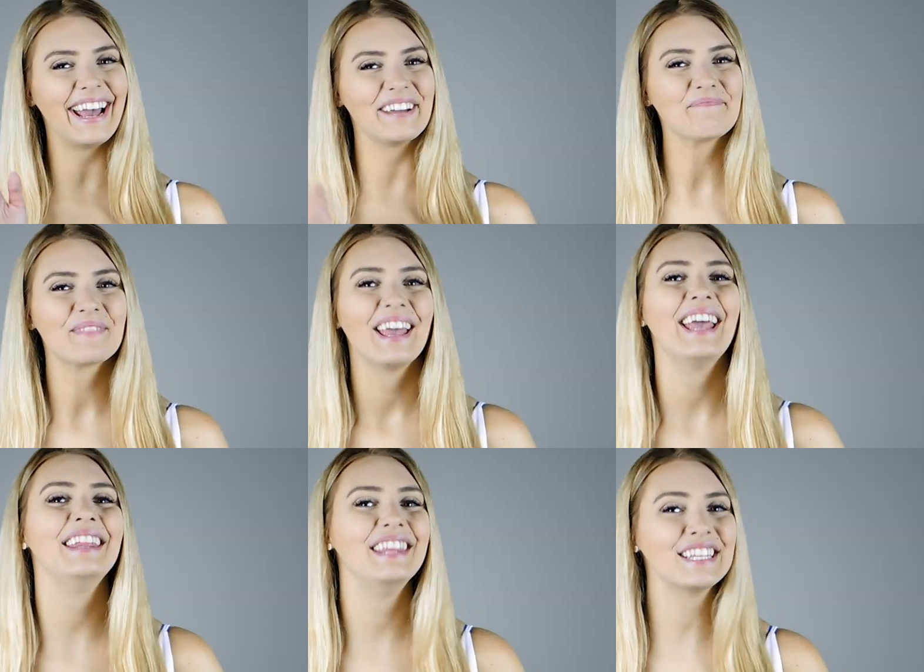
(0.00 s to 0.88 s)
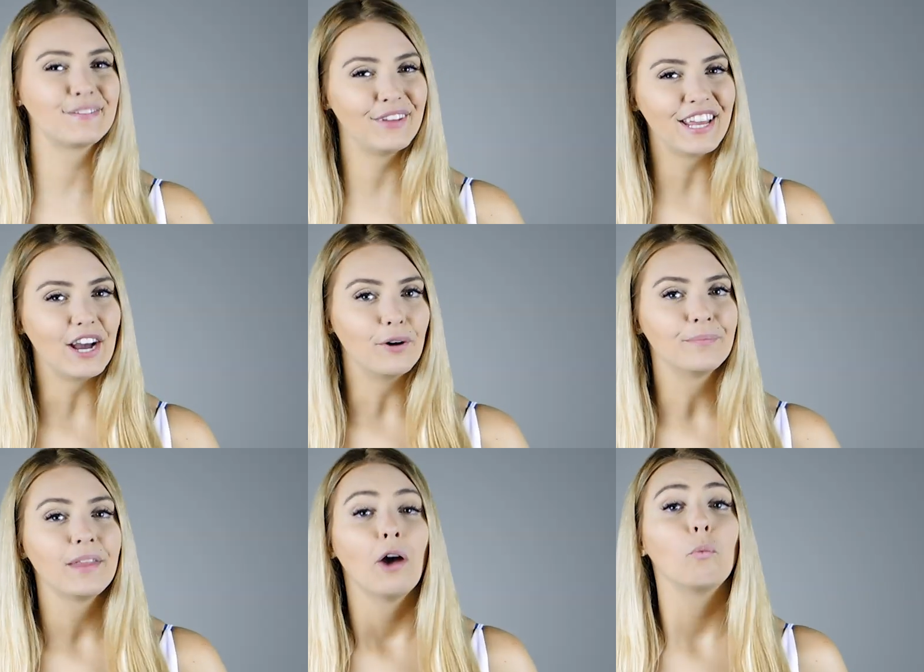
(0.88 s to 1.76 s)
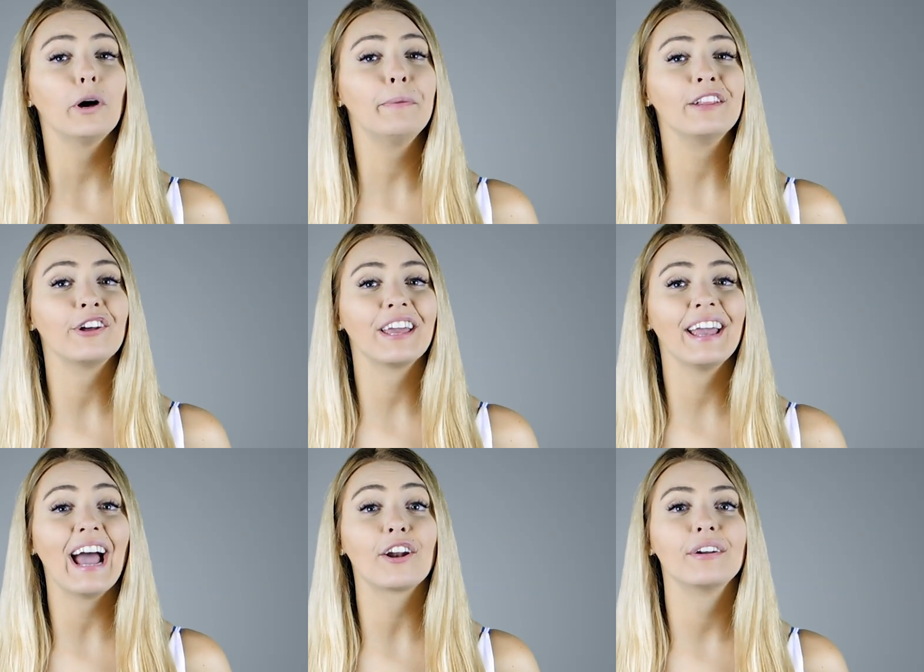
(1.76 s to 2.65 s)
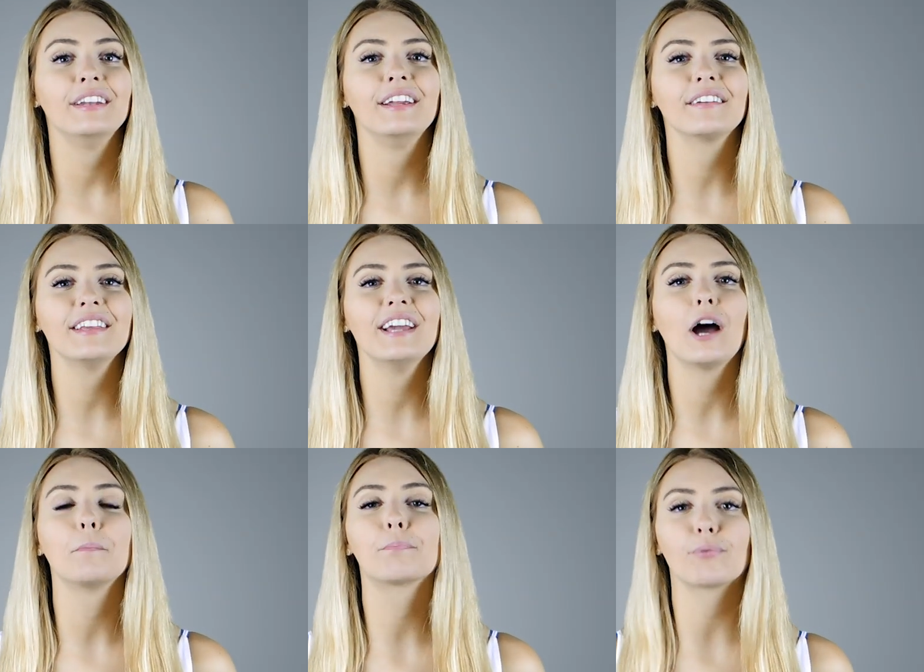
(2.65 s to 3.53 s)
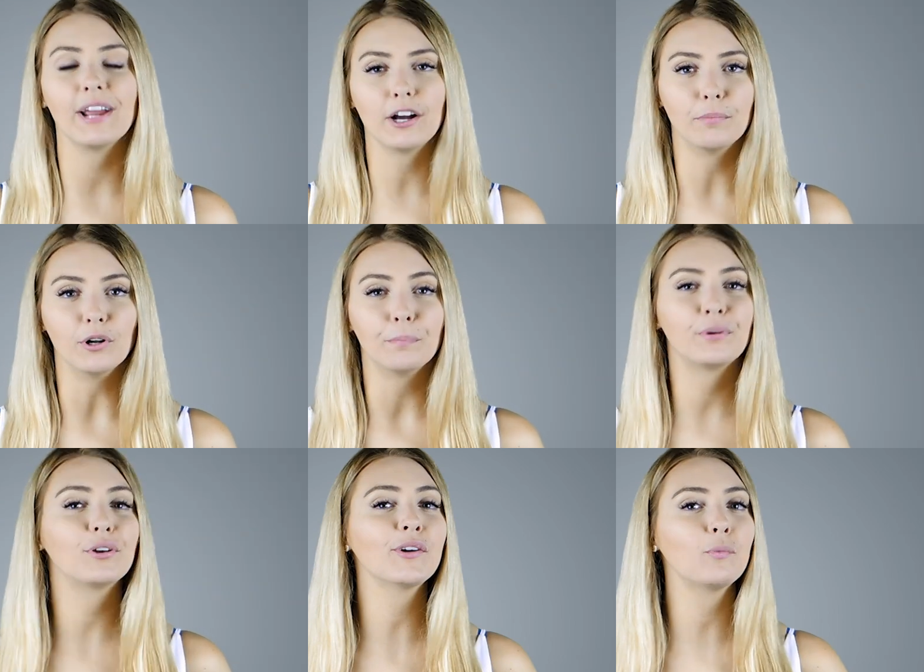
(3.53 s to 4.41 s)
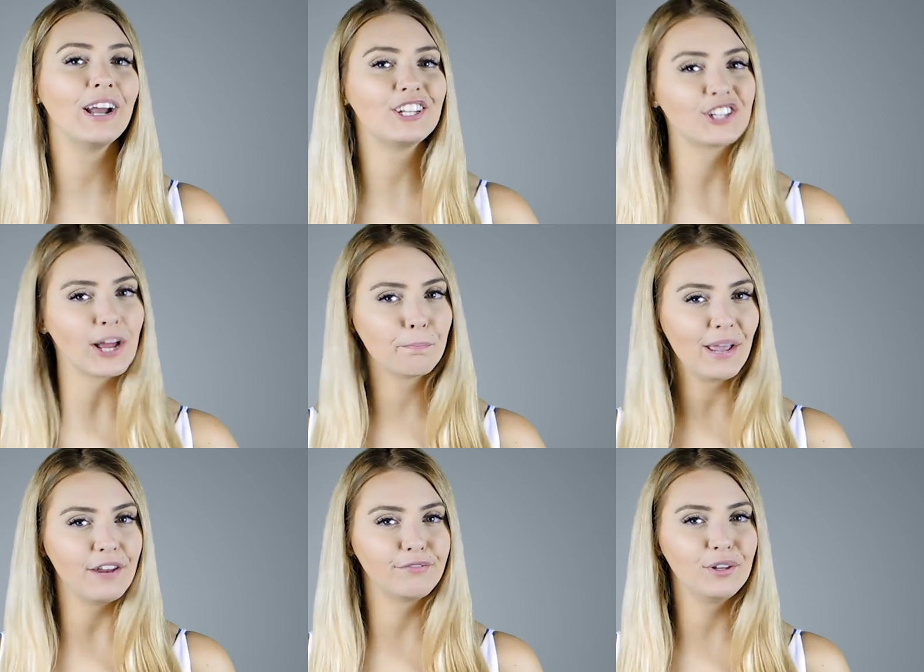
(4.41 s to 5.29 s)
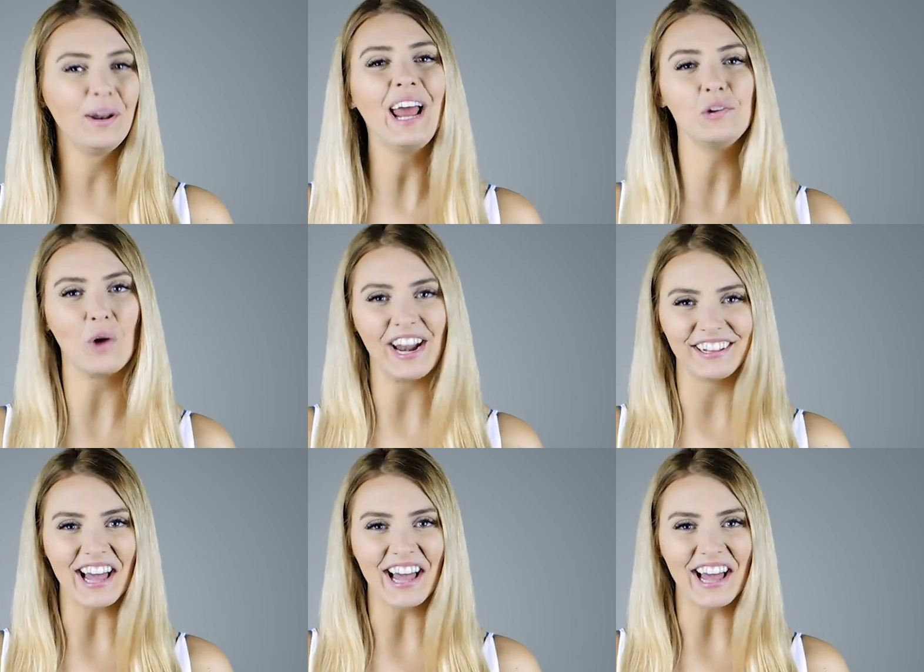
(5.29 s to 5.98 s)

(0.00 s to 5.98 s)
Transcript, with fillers: Hi! In this video, we'll be looking at our nearly unbreakable pure white champagne flute and wine